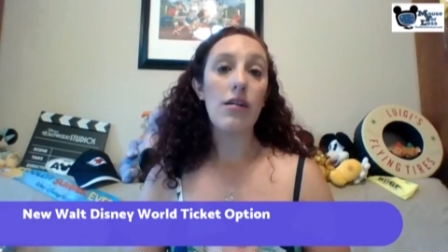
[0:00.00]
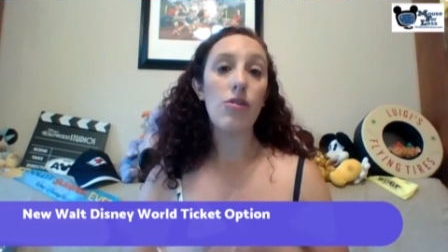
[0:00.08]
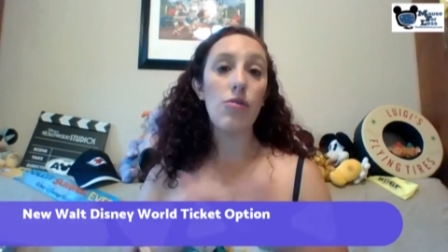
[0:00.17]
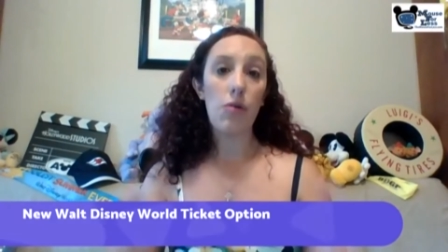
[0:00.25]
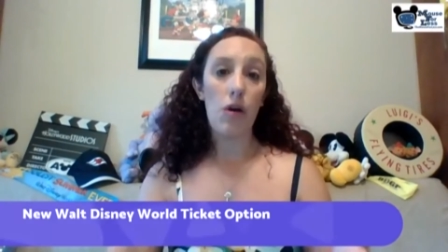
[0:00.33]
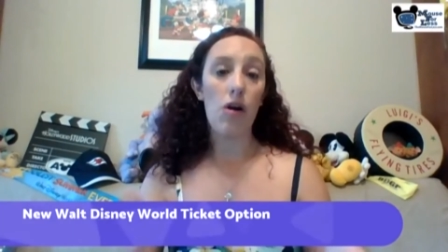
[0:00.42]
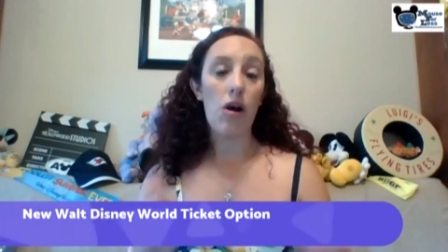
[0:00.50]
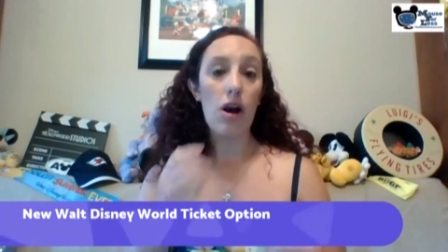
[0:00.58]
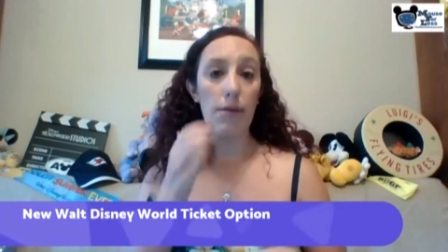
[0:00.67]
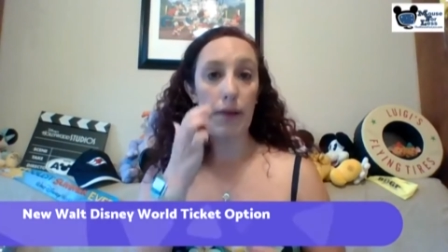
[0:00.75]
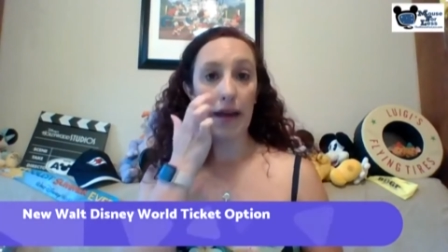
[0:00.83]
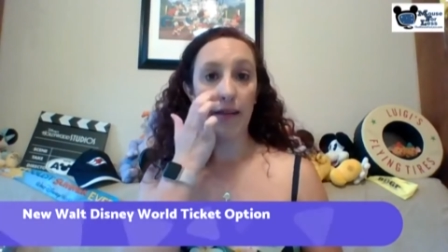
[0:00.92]
you are
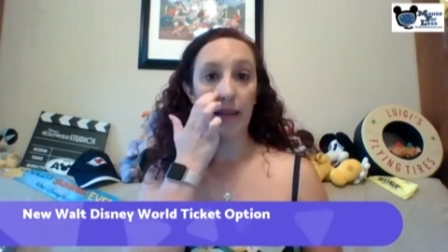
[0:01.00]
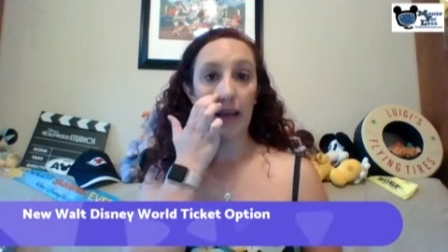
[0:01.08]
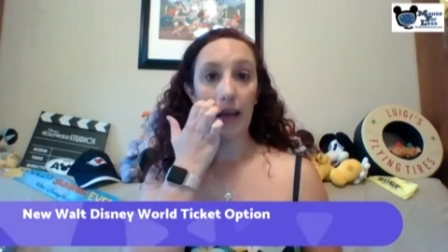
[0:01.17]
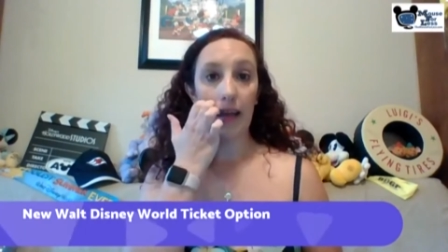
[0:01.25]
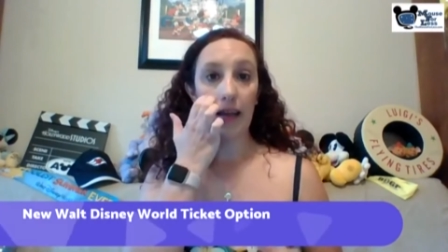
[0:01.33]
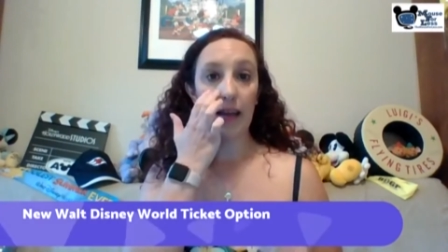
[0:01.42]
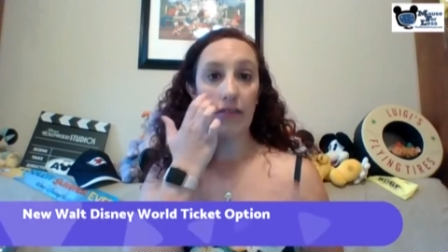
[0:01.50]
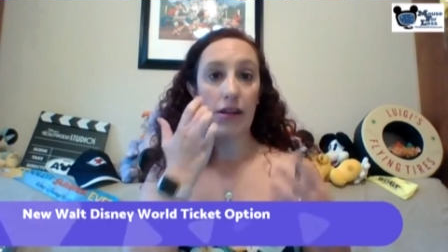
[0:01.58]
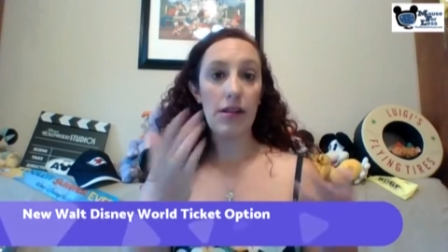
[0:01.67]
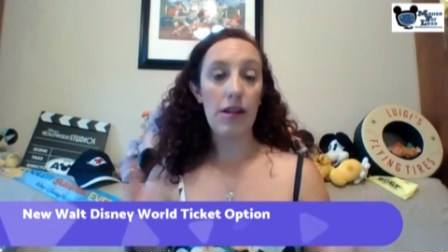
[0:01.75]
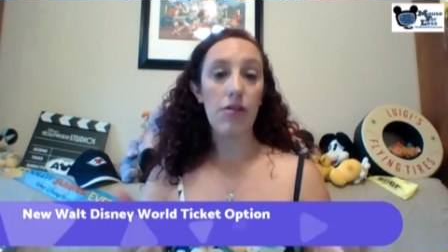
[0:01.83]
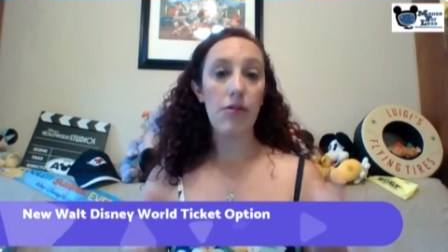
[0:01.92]
automatically
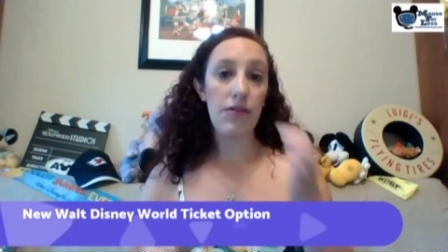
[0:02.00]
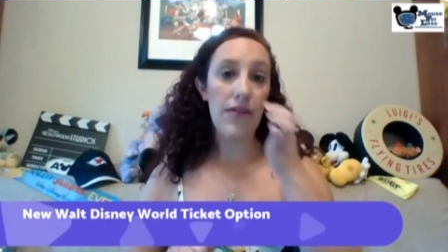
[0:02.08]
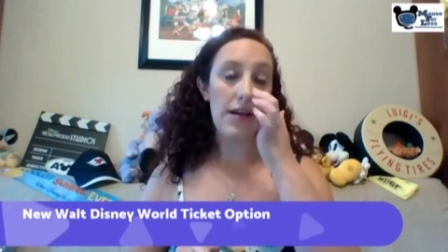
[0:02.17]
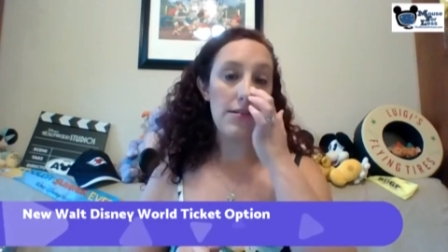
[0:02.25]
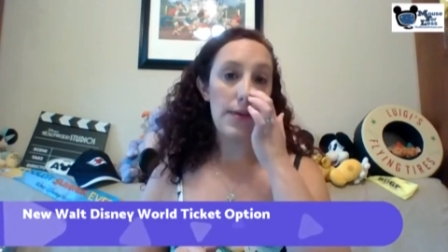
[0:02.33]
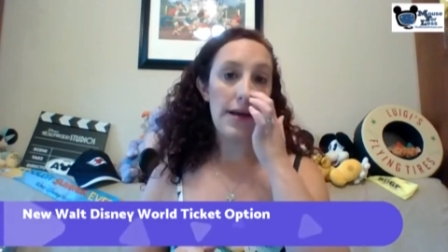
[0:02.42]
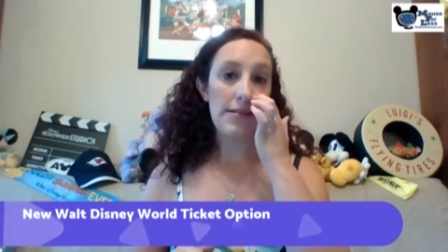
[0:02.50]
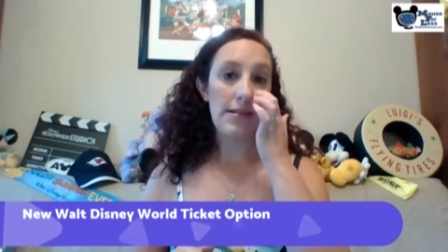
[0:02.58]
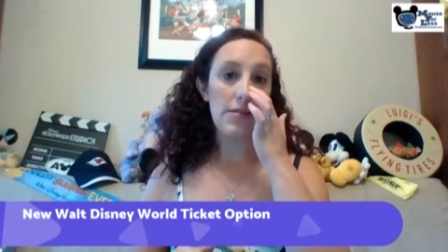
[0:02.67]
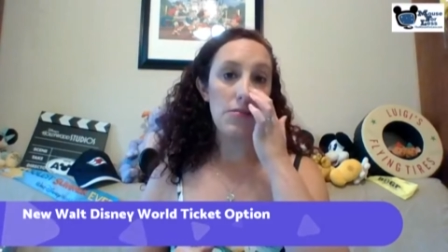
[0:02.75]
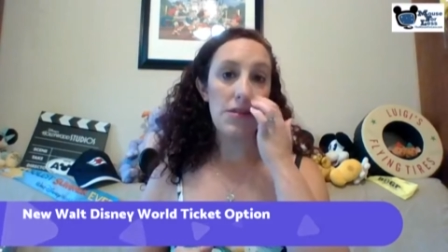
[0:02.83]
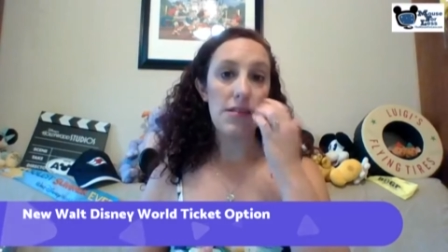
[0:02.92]
given 3 Fast
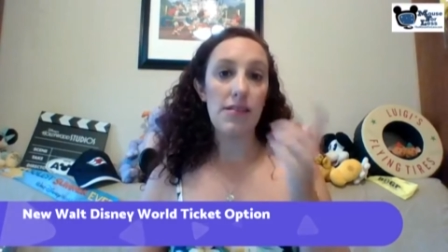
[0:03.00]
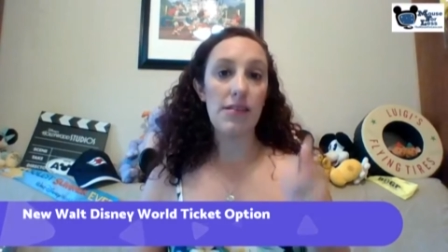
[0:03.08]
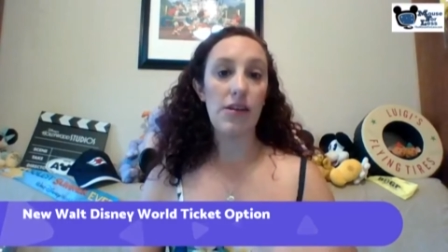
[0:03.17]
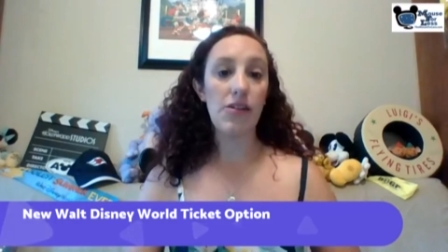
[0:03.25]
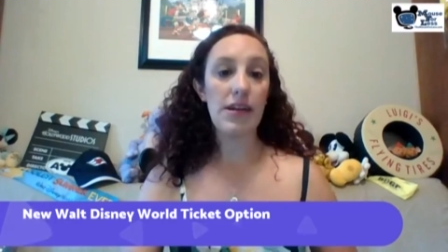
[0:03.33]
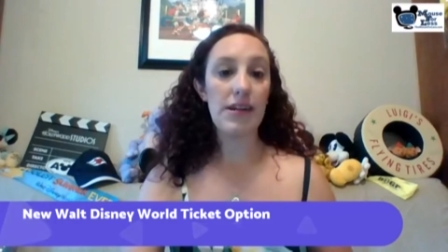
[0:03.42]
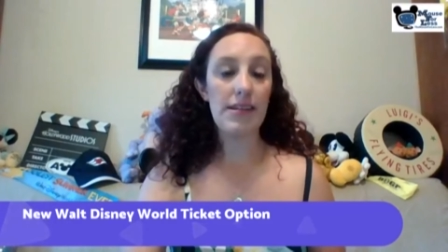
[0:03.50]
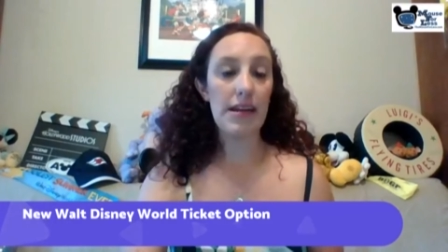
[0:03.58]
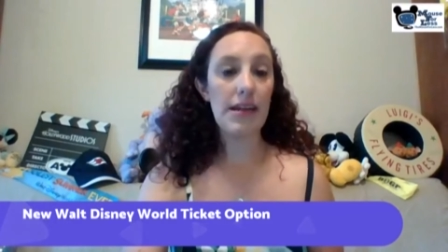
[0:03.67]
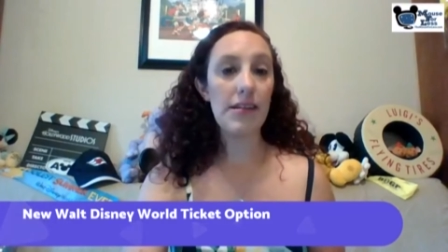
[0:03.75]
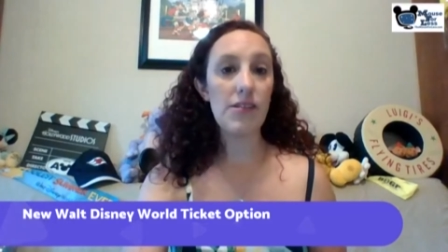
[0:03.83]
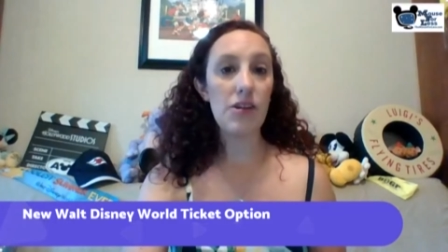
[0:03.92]
Passes with a single day ticket.